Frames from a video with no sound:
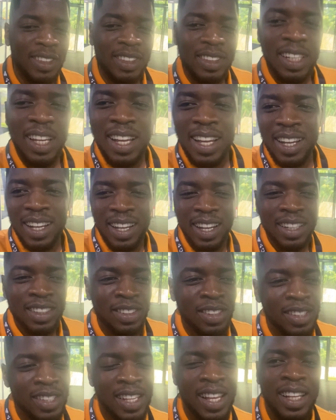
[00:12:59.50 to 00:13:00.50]
yeah, I
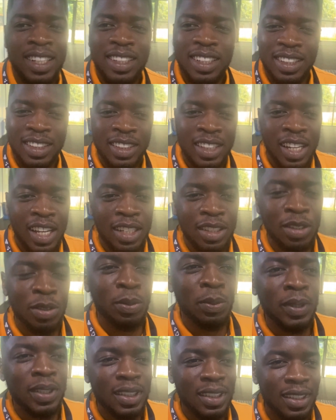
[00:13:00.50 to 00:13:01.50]
just had a chat
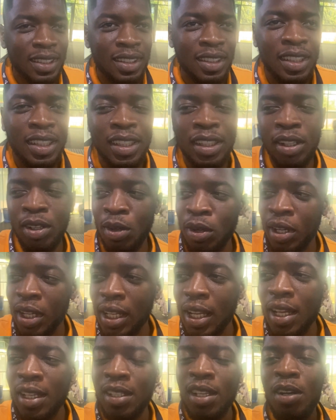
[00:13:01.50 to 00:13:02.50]
with the
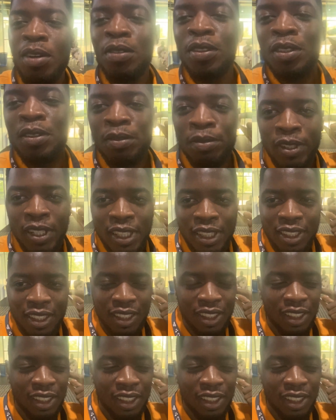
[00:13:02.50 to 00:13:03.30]
organizer of the event.